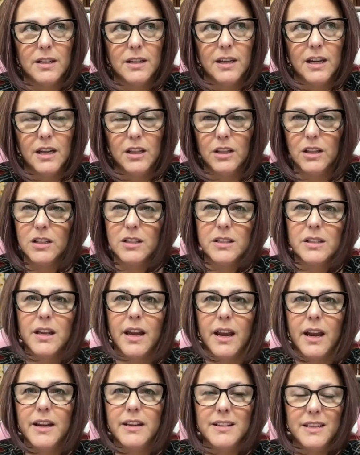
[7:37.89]
it looks
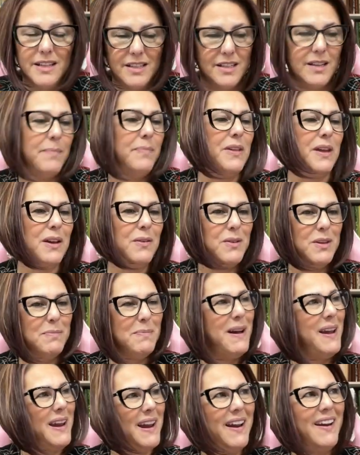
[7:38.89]
like I did something with
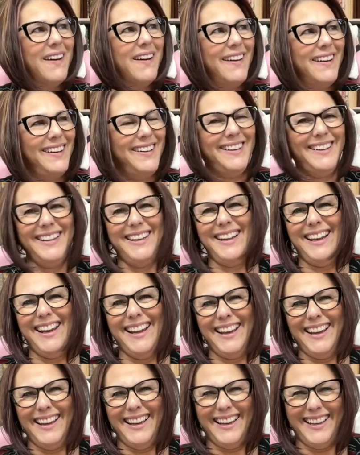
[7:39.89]
my hair.
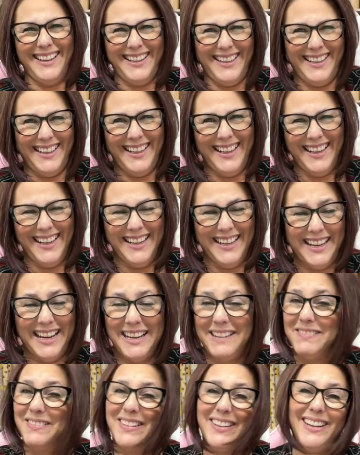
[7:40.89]

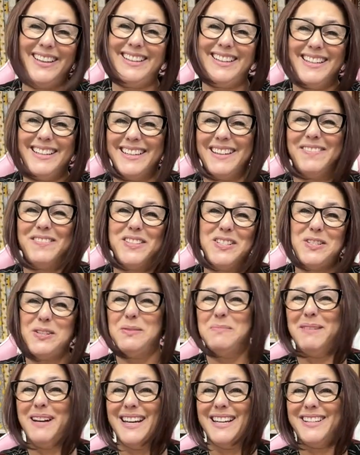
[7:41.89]
I didn't have to do
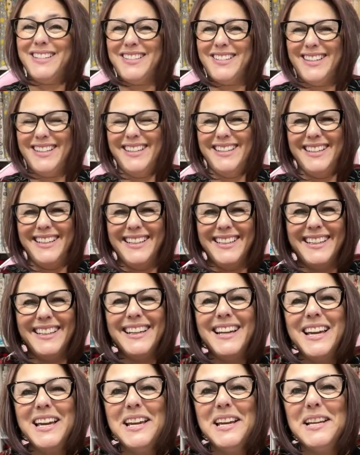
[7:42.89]
much.
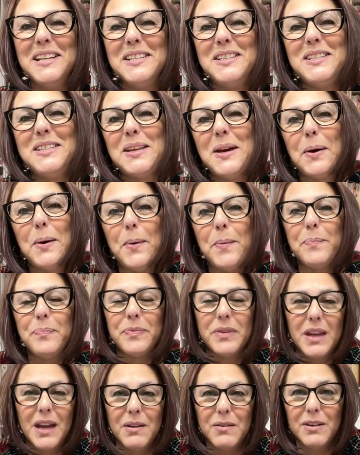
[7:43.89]
So
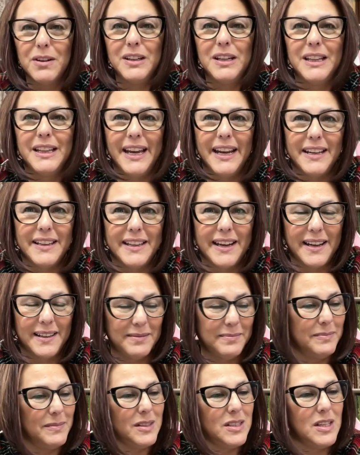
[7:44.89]
I really like that.
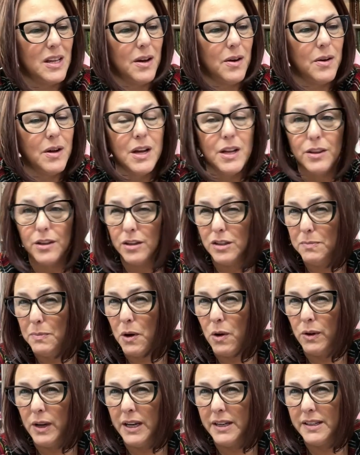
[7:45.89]
So those
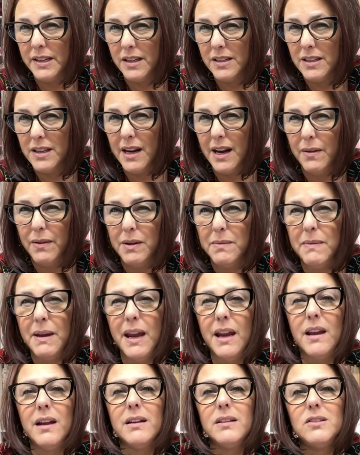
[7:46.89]
ponytails that I would
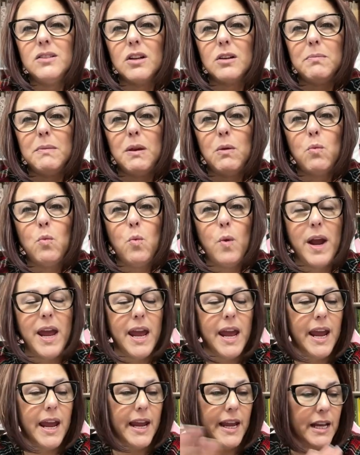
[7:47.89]
make took me
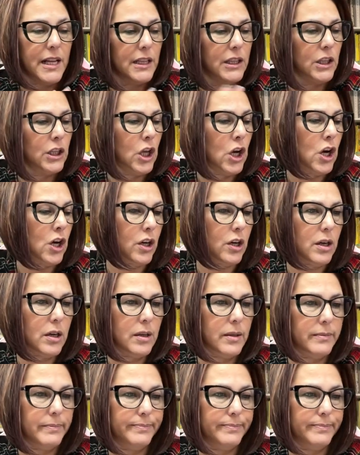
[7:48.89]
way longer.